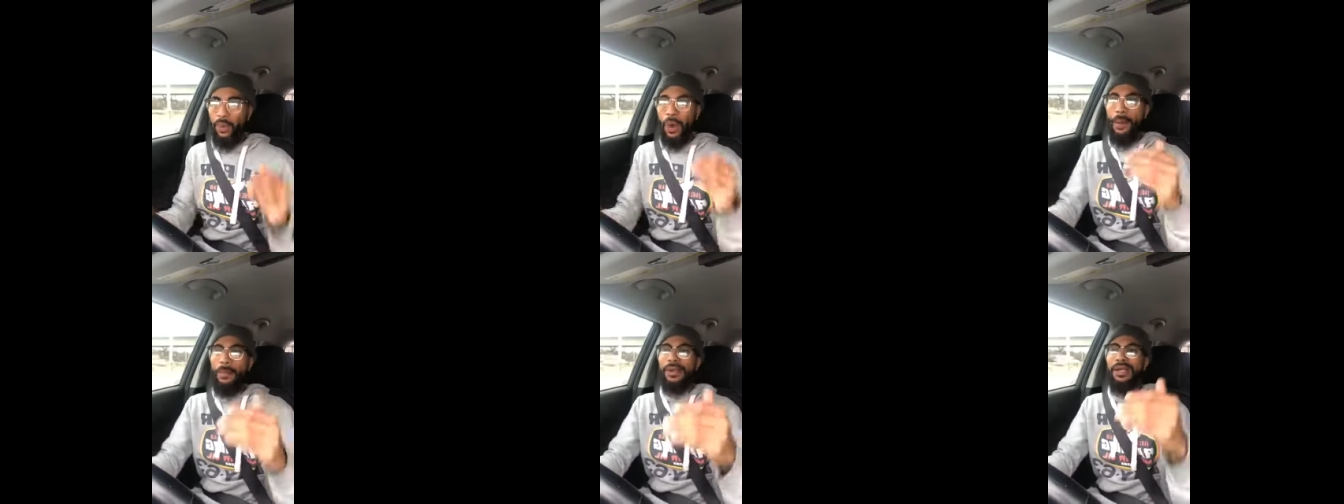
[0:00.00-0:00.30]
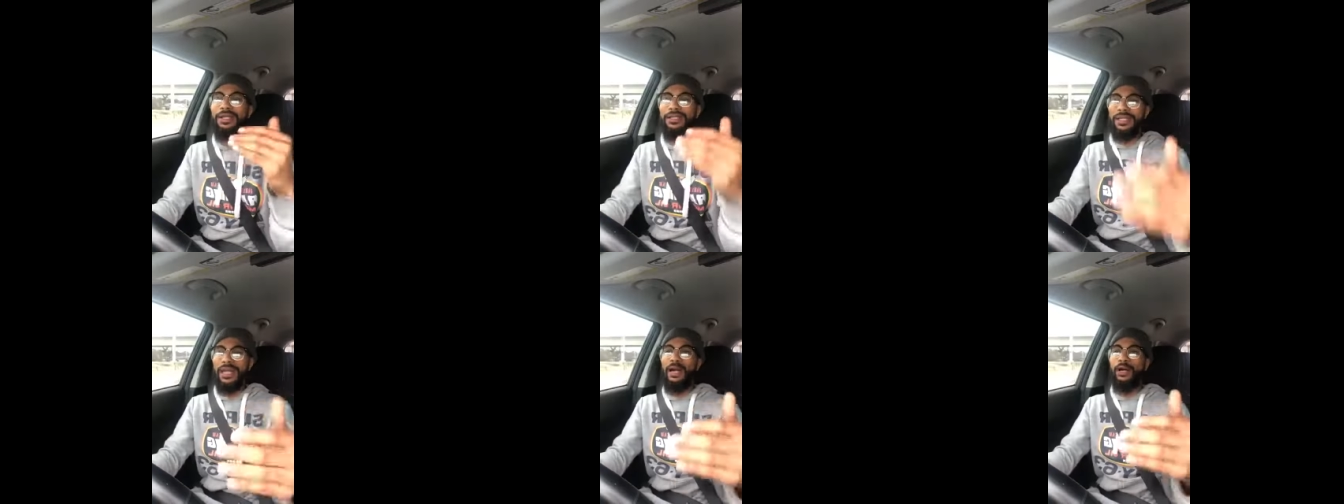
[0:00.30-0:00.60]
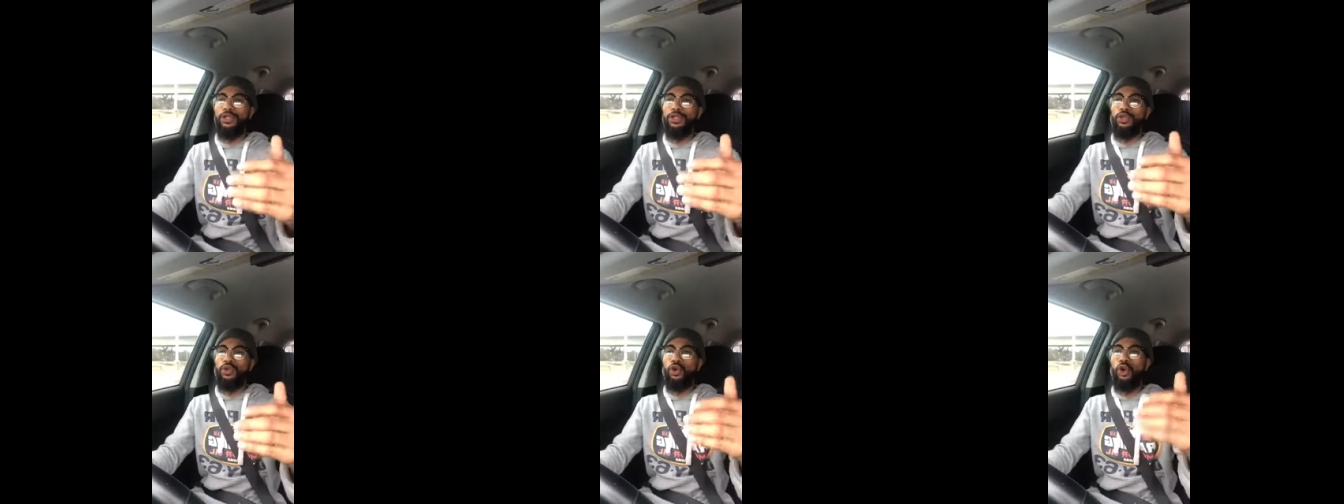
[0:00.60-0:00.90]
want me to
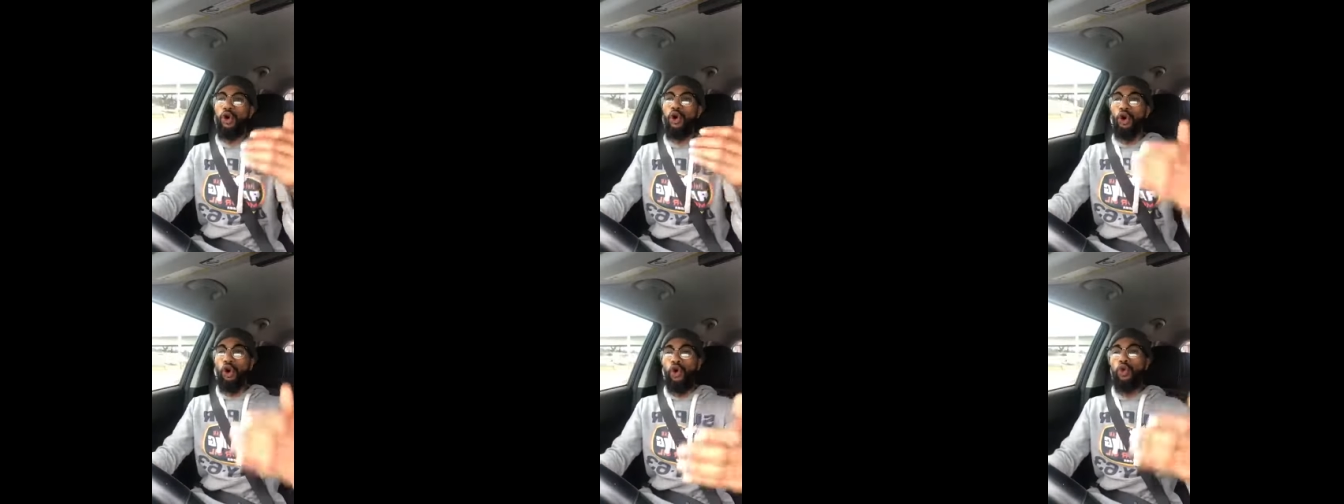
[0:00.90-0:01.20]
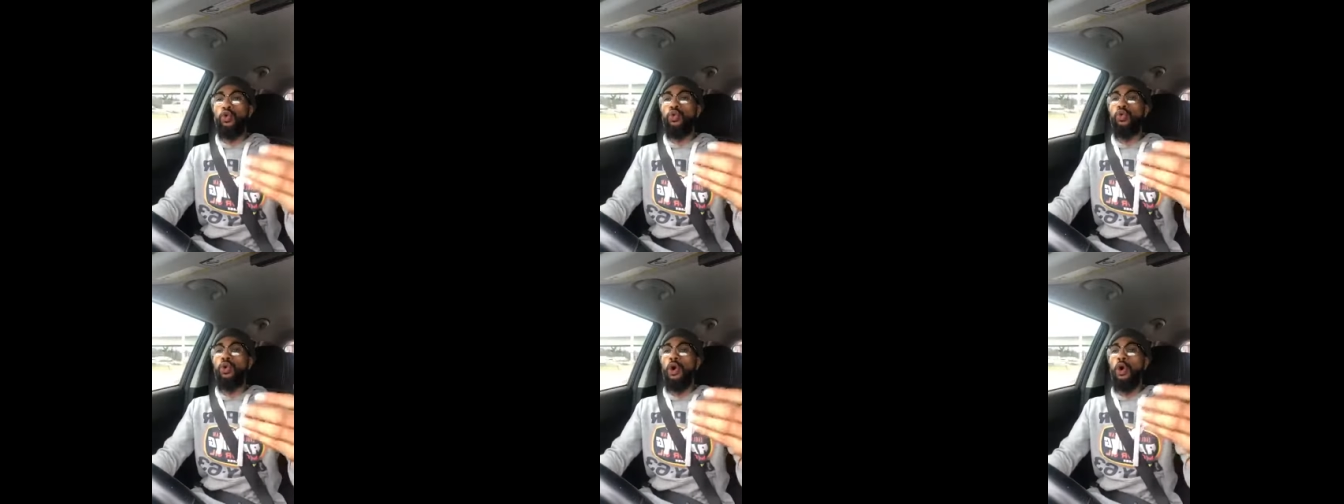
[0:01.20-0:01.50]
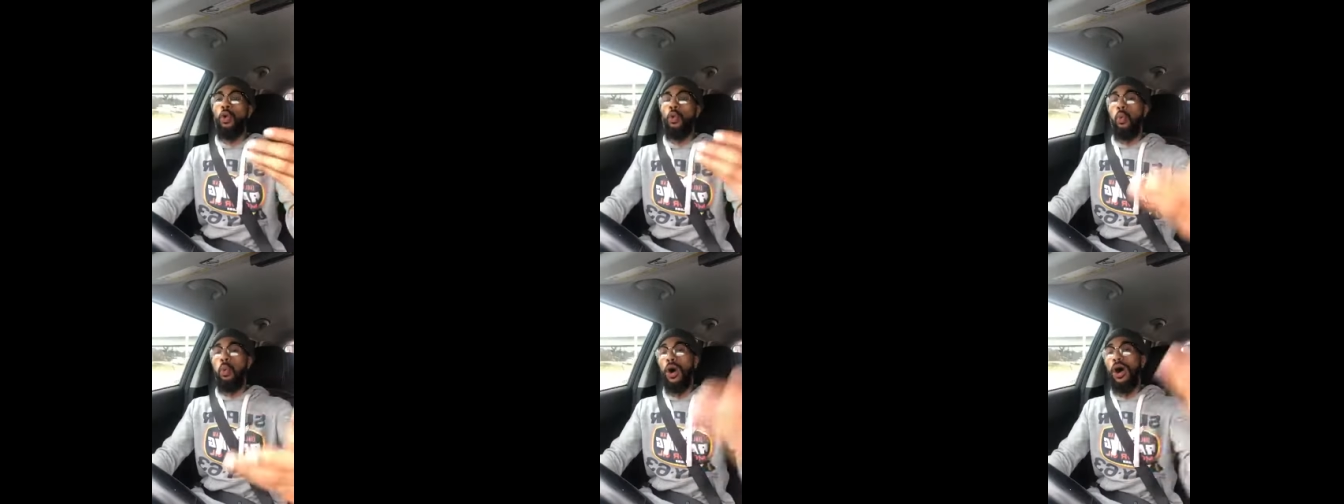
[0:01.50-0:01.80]
tell you who
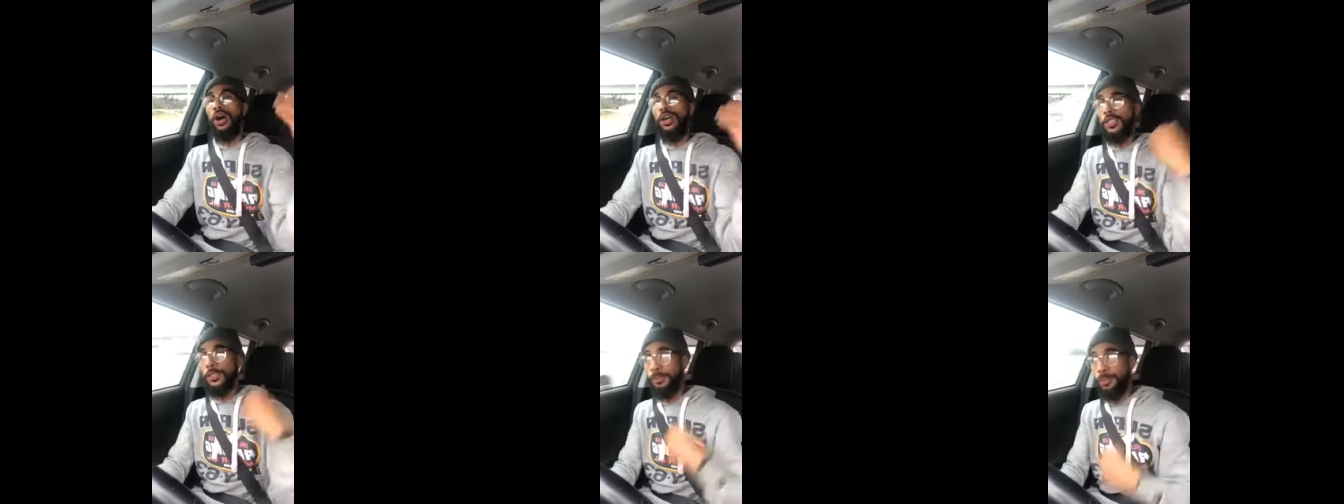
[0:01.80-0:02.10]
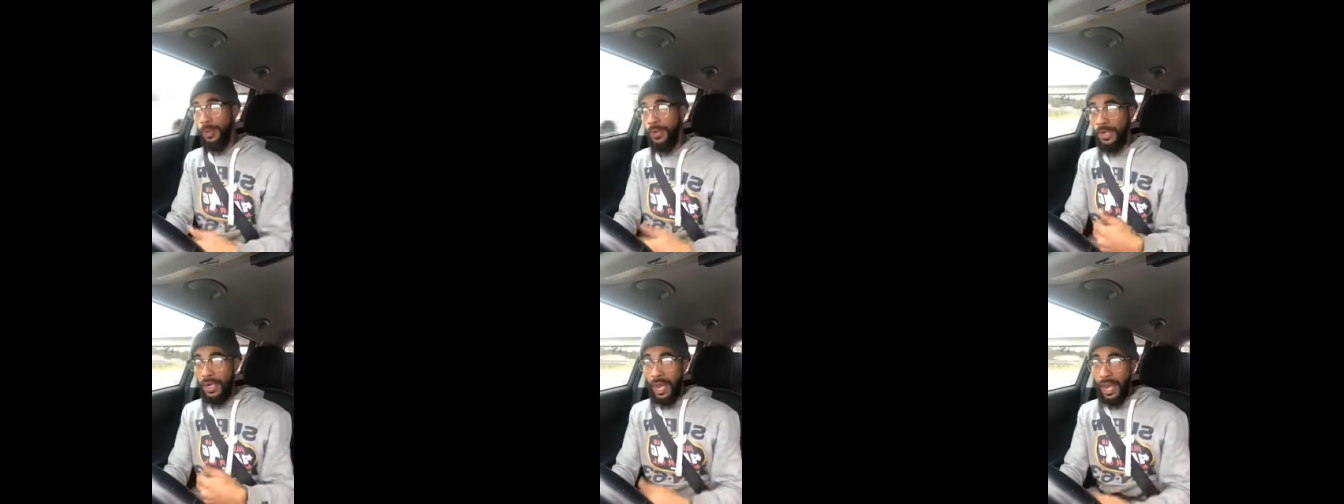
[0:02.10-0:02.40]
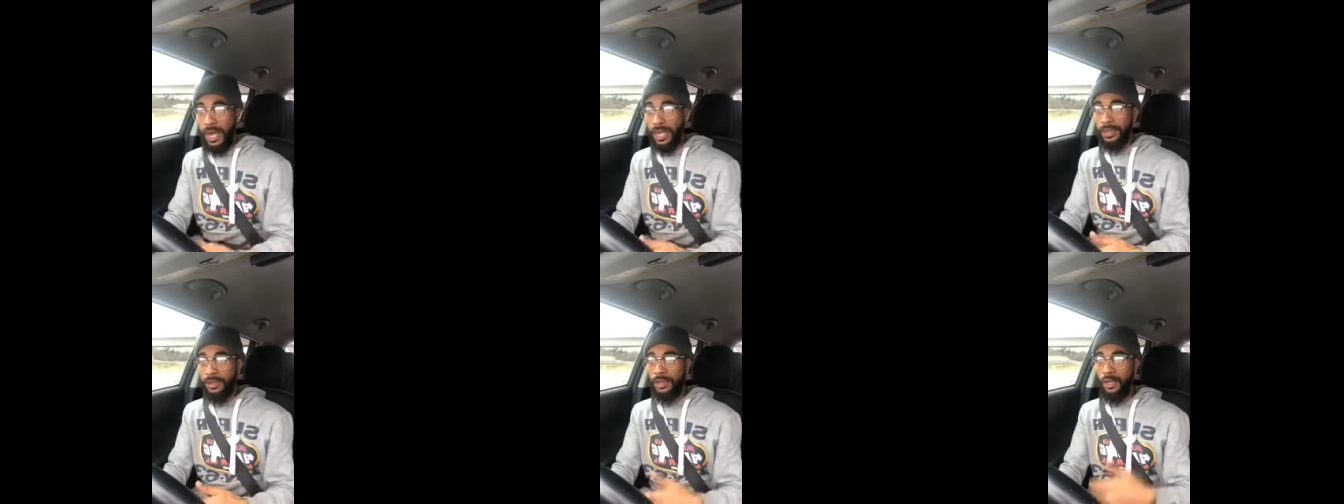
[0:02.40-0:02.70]
was put
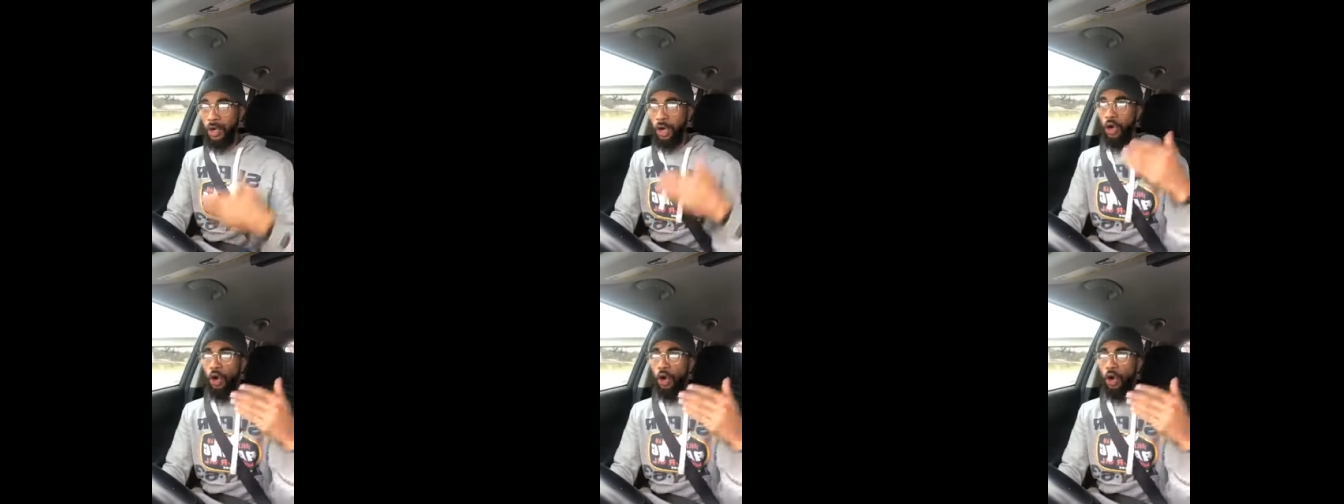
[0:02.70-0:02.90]
on